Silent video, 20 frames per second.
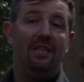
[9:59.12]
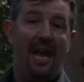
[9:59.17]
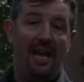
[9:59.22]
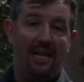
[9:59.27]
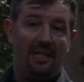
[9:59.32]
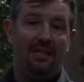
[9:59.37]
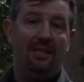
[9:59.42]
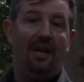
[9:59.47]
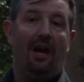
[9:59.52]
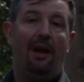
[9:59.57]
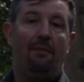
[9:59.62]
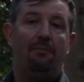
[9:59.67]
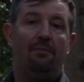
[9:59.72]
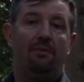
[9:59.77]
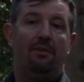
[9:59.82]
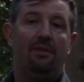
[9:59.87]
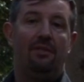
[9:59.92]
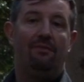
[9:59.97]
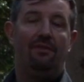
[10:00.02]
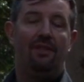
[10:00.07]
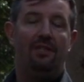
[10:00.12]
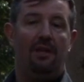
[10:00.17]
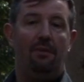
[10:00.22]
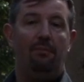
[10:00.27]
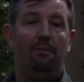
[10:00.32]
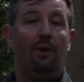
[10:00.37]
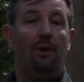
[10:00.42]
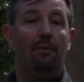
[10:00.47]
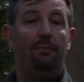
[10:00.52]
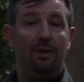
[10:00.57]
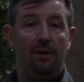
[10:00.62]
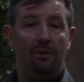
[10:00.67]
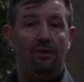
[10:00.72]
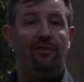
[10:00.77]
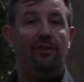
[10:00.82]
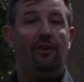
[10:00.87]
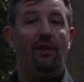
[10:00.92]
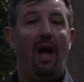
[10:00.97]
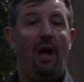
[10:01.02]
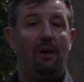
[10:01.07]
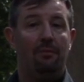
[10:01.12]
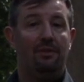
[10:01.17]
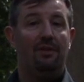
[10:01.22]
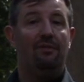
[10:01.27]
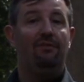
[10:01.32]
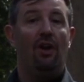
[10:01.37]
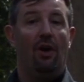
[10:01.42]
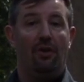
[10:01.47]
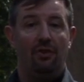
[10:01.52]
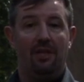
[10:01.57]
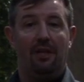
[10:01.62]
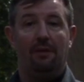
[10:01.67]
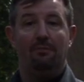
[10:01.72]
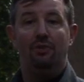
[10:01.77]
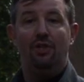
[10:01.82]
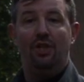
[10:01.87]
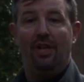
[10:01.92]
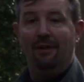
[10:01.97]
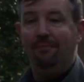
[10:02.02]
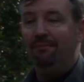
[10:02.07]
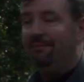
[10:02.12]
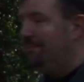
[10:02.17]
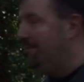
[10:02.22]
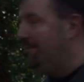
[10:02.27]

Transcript: next time to visit more beautiful homes of Nottinghamshire.